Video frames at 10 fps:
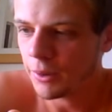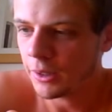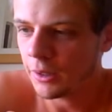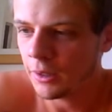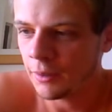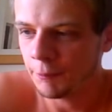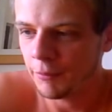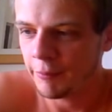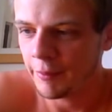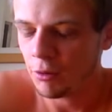um,
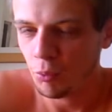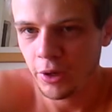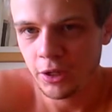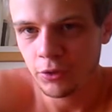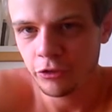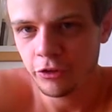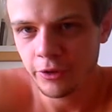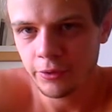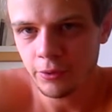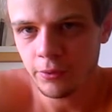maybe about a week or
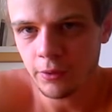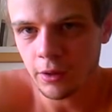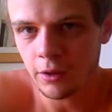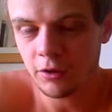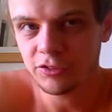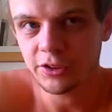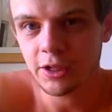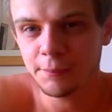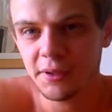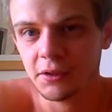so after I
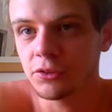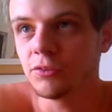come back.